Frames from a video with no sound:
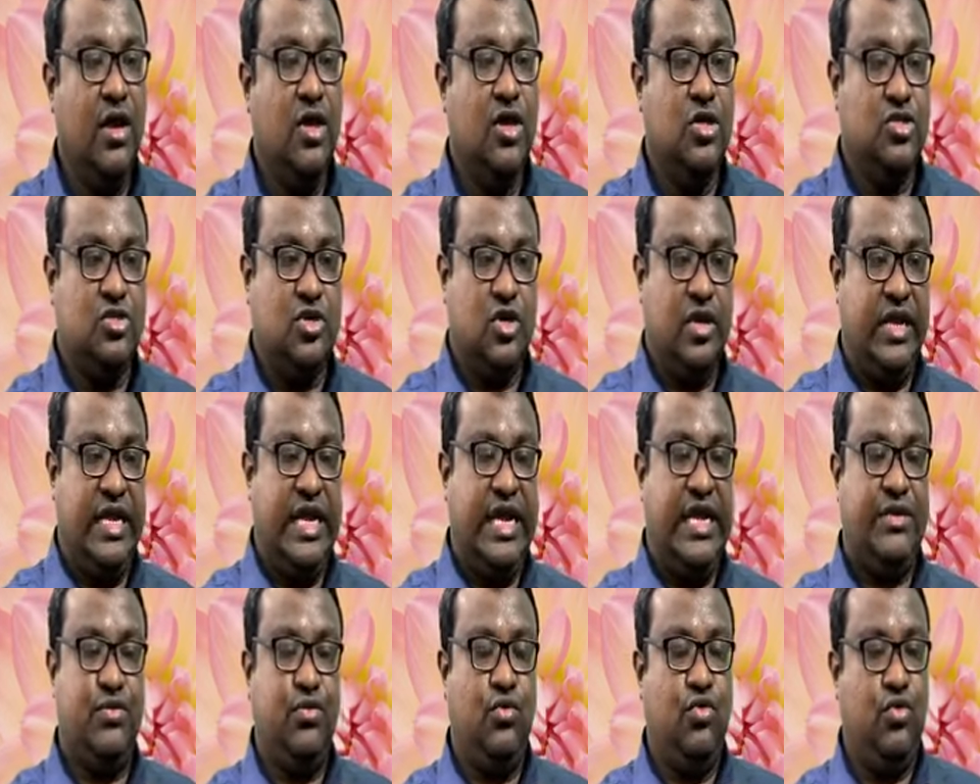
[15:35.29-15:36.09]
So
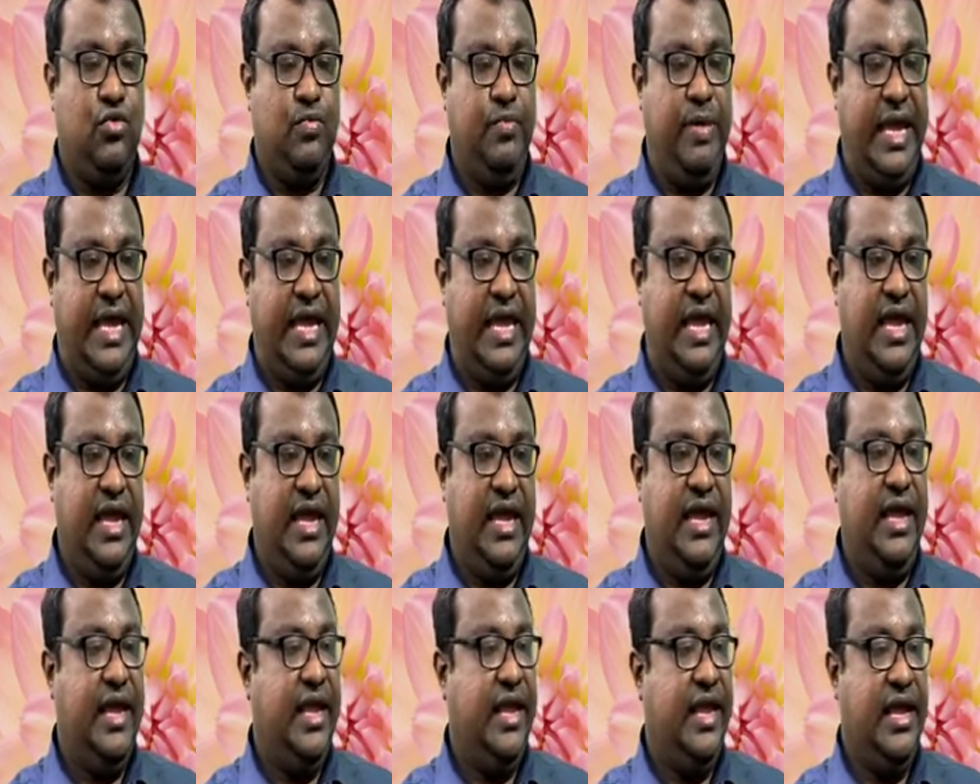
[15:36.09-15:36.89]
it would
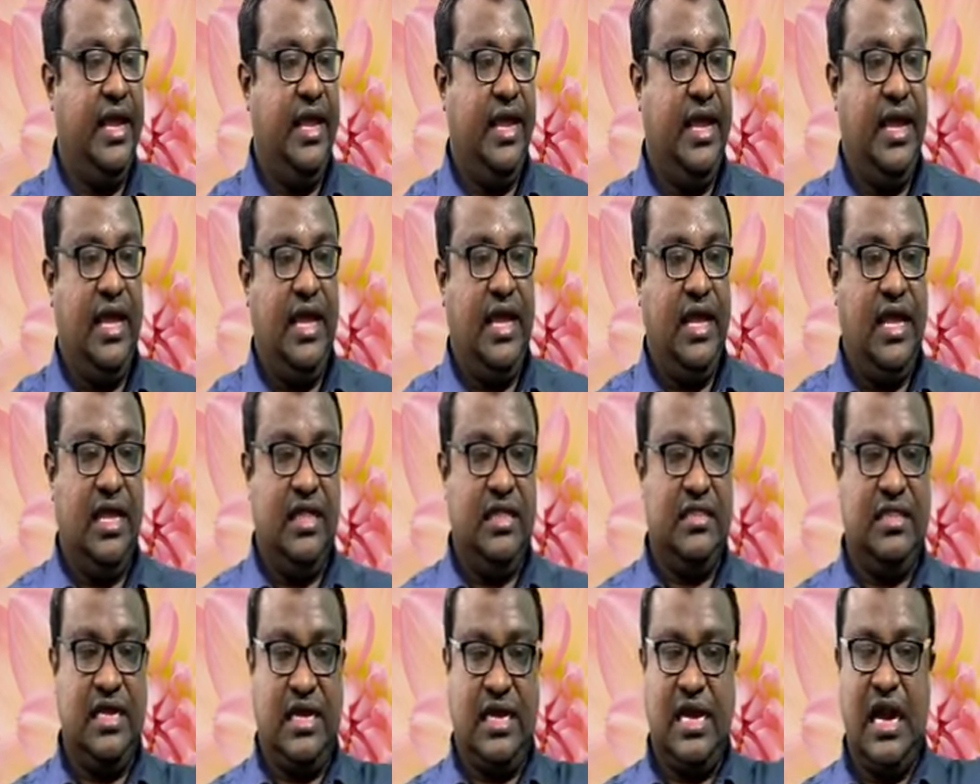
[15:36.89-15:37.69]
be,
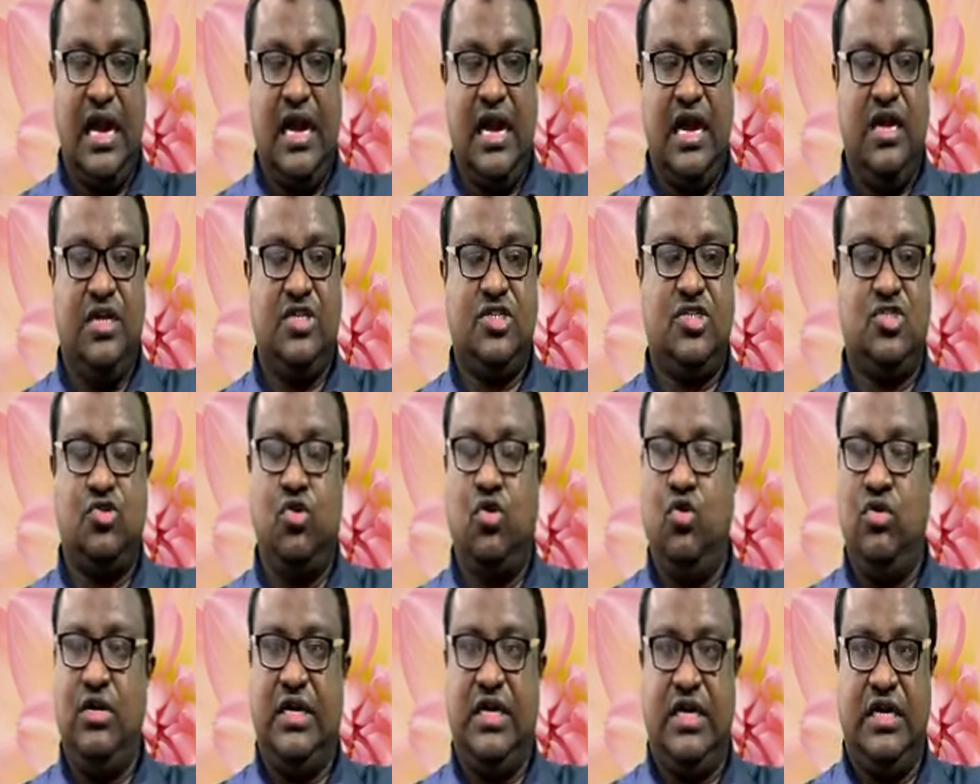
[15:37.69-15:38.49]
the girl
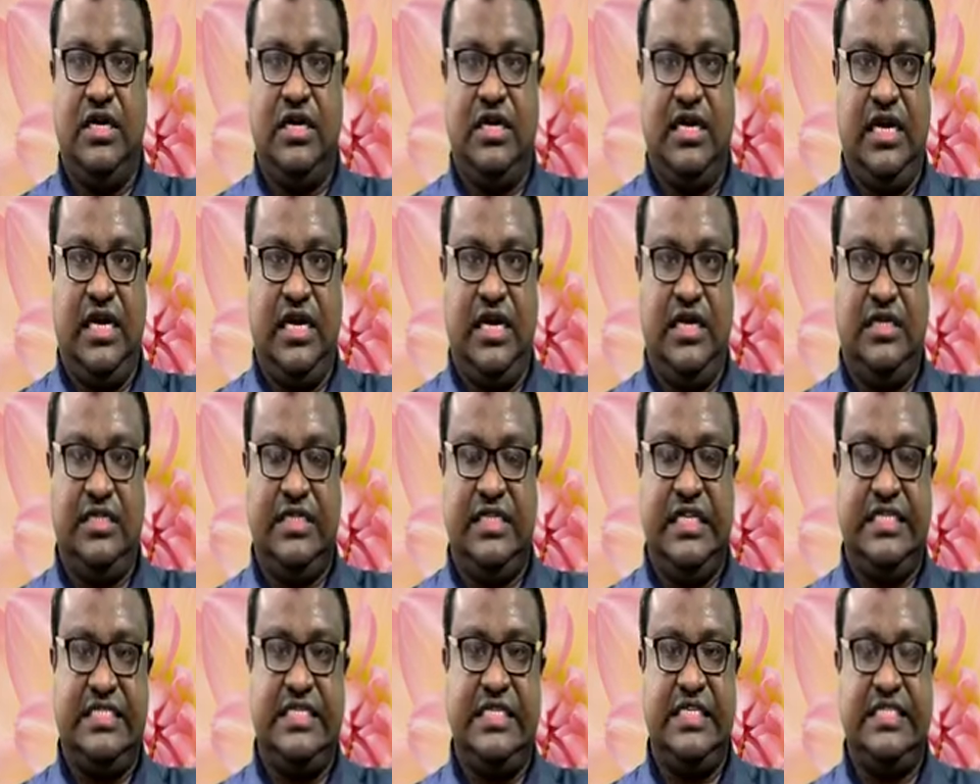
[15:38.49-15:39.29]
sold her hair,
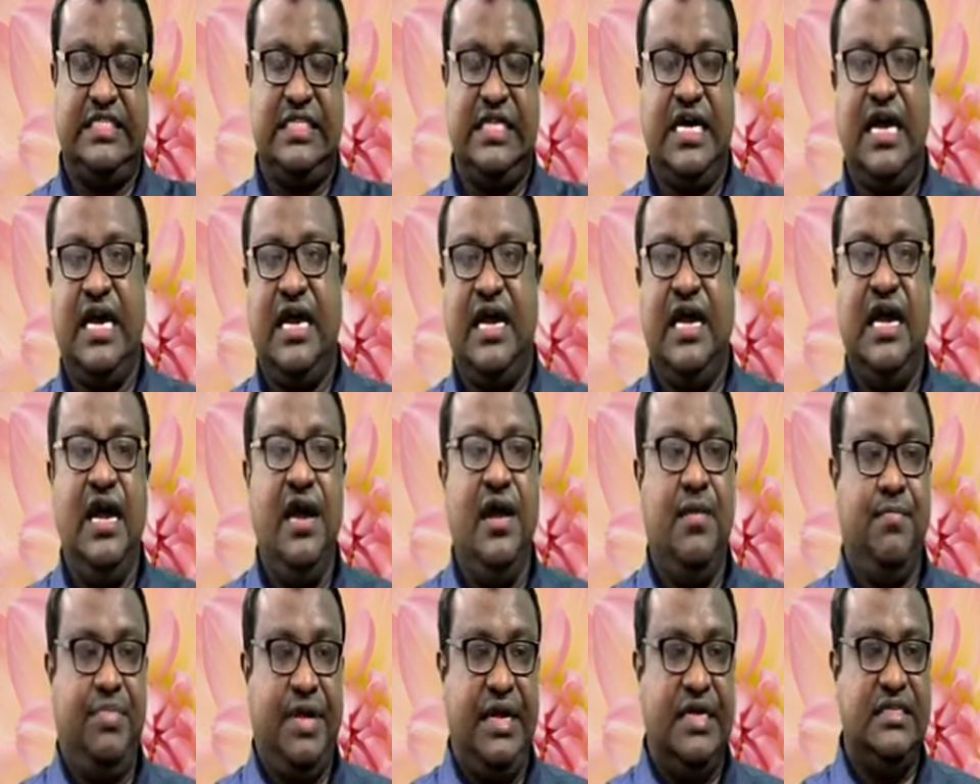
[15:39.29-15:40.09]
this is
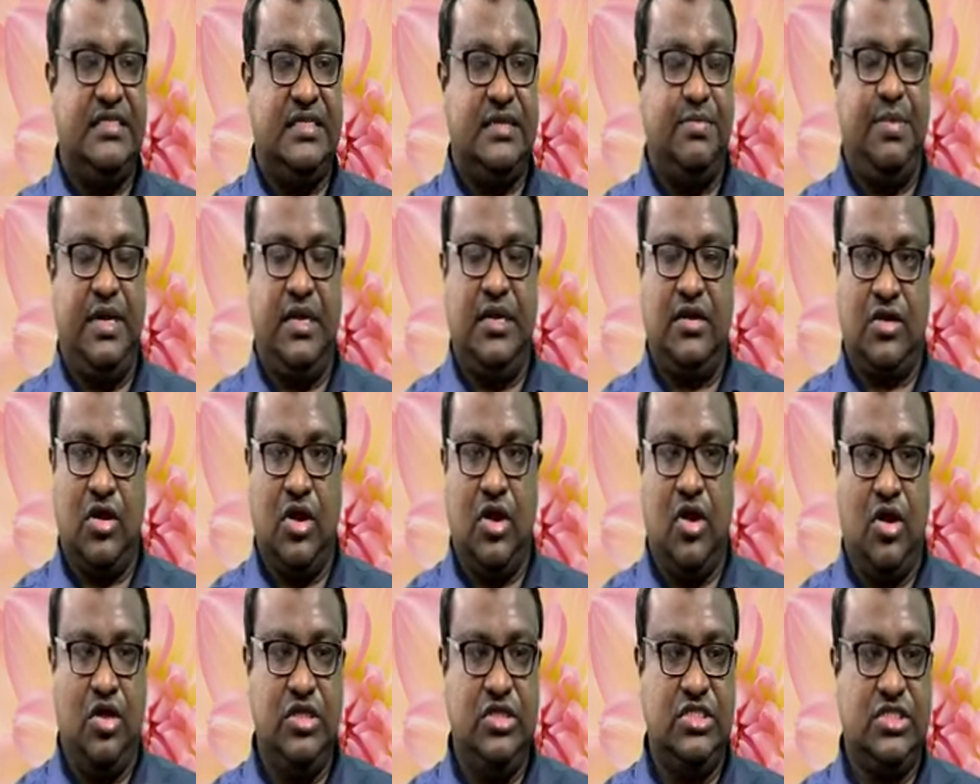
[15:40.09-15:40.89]
the principal
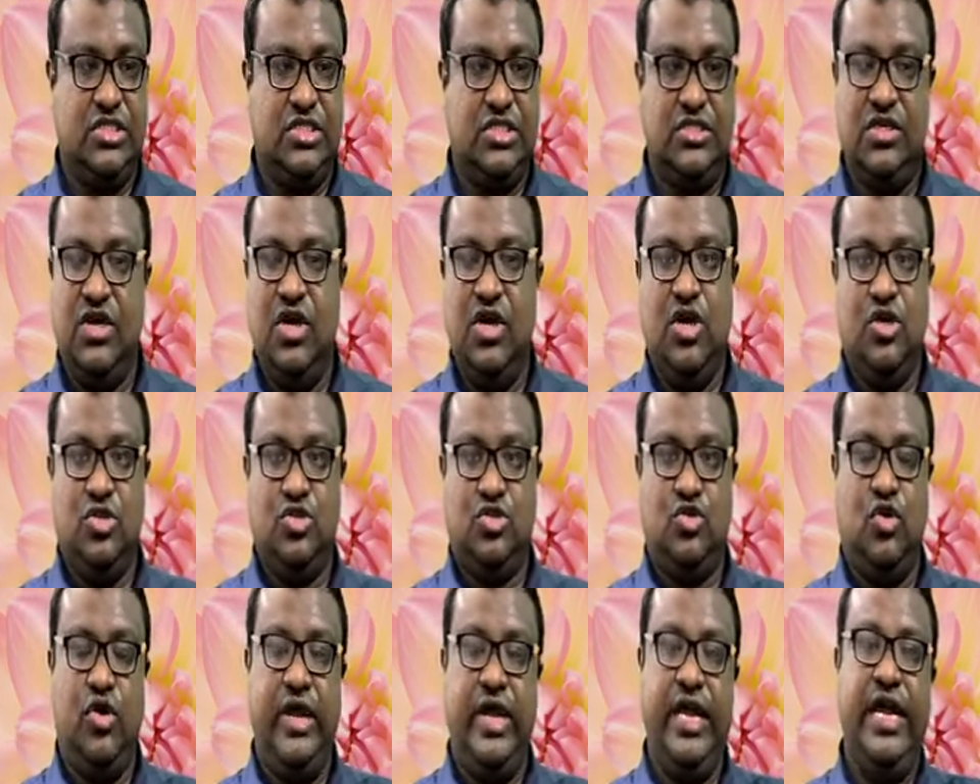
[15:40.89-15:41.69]
clause,
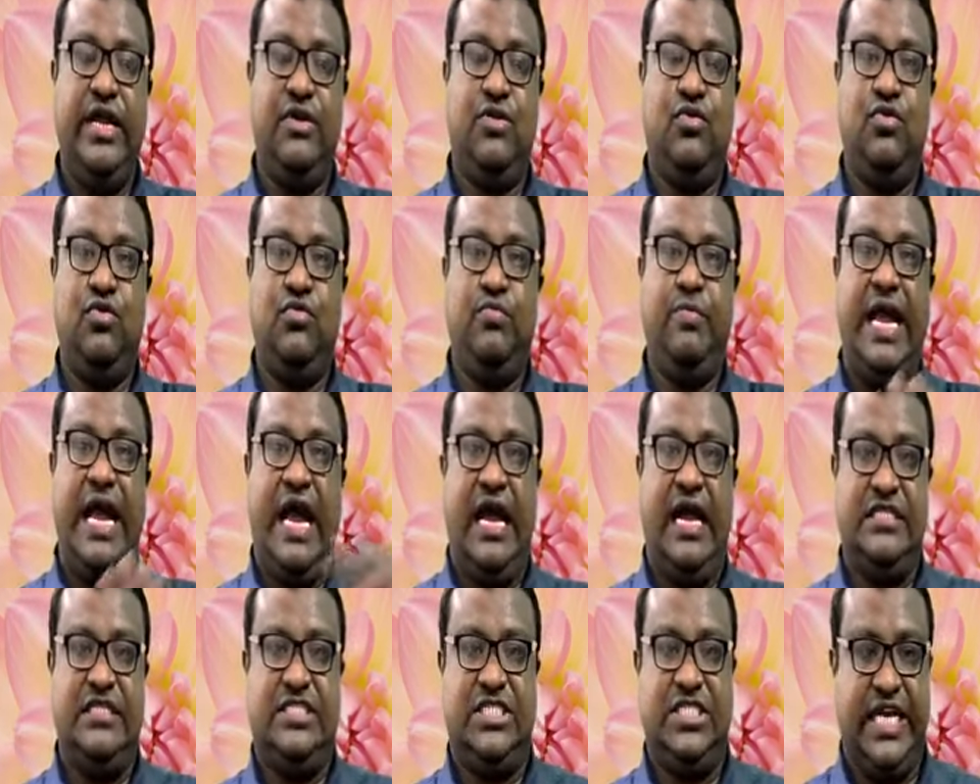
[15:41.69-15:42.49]
so it would be
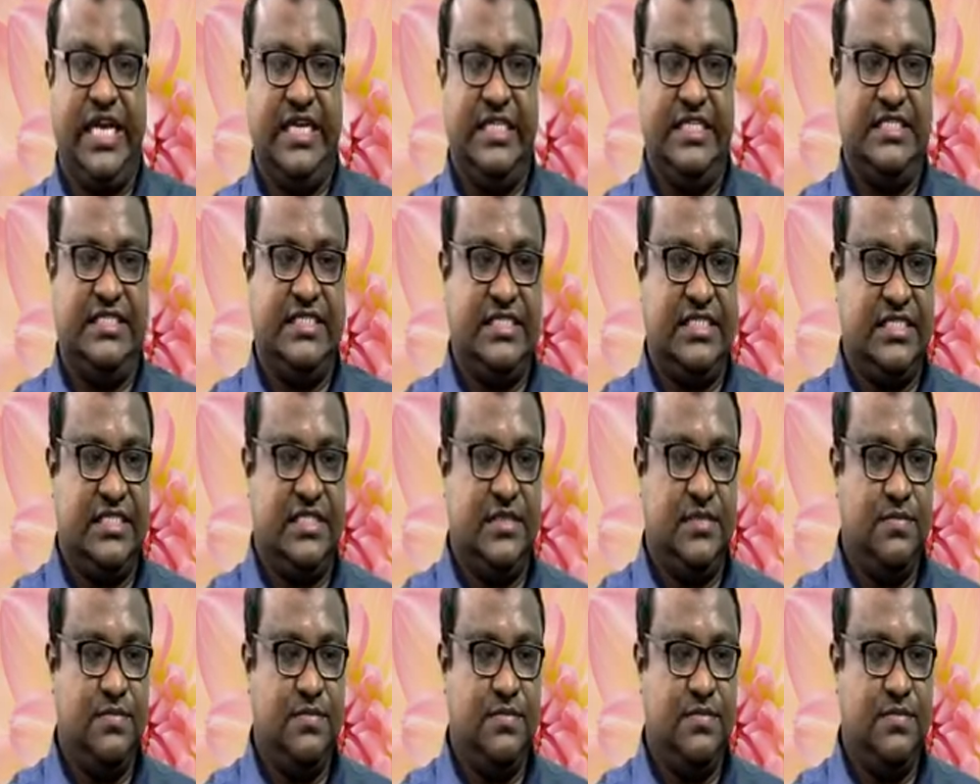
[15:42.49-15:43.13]
unchanged.